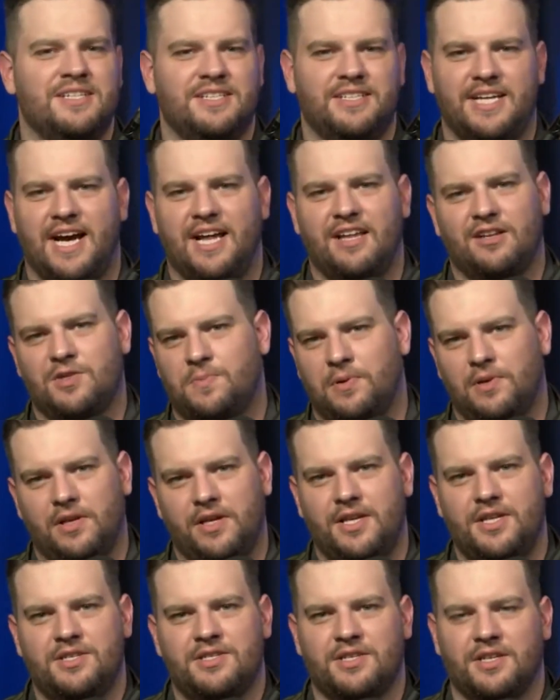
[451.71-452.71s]
Dallas
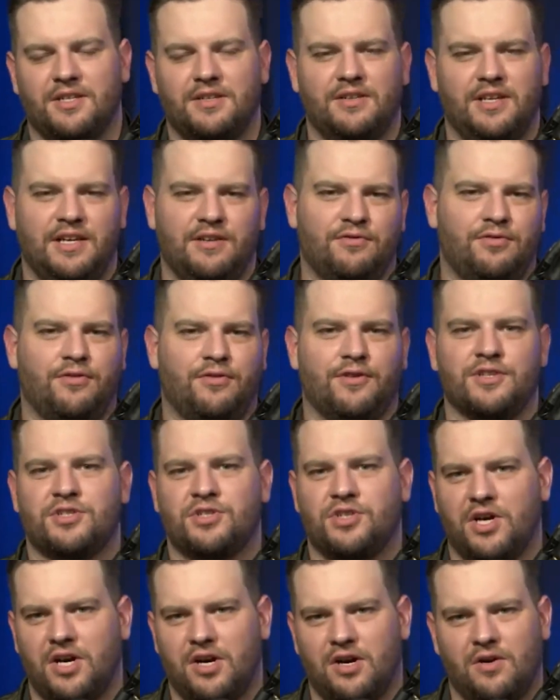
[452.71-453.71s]
police and
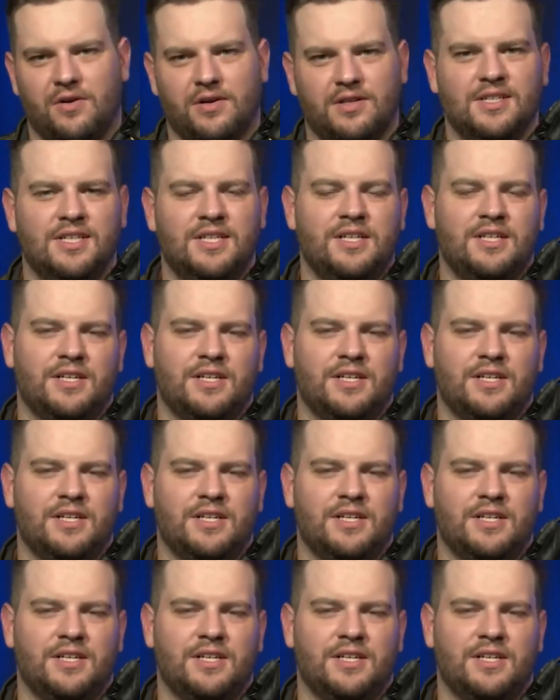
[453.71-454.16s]
Frisco and,